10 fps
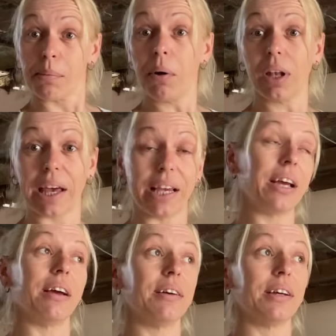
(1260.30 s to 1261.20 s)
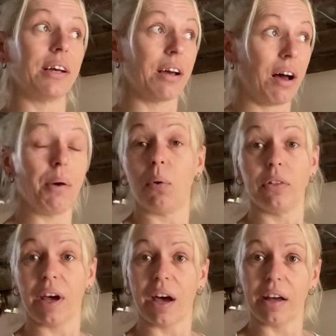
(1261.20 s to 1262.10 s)
Molly. I
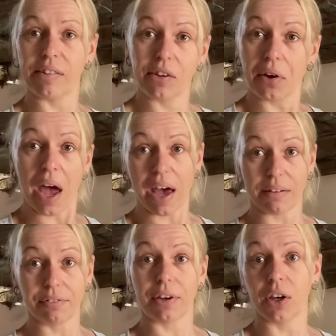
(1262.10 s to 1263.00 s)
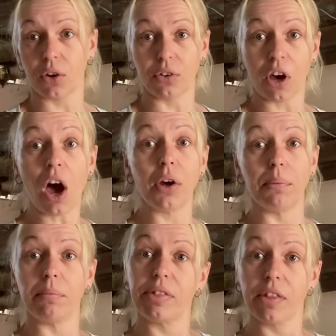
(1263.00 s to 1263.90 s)
want her to have a good
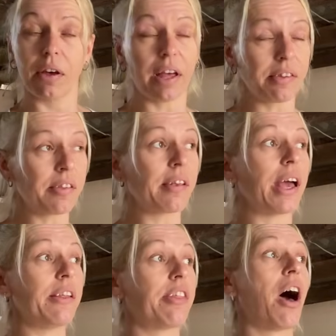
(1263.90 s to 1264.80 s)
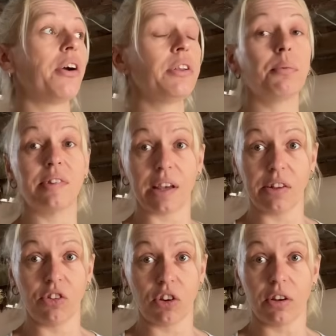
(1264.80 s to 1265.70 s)
home. As I say, the owner was
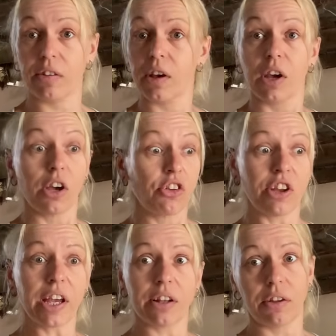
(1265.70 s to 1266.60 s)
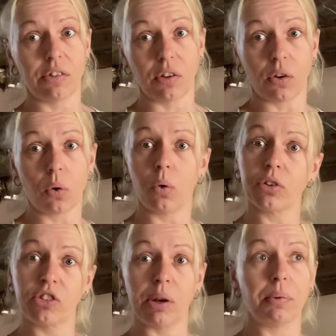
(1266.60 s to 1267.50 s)
injured. She couldn't do the horse.
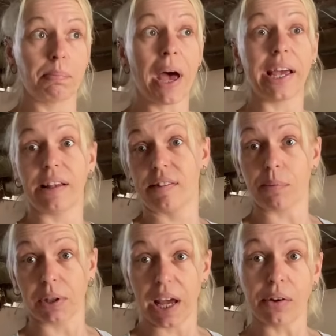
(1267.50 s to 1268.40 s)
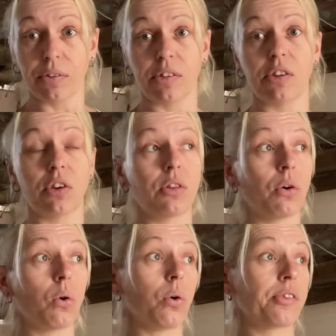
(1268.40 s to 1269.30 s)
She was paying someone else to do the
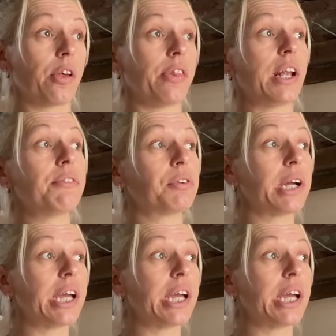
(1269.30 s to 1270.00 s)
horse on the livery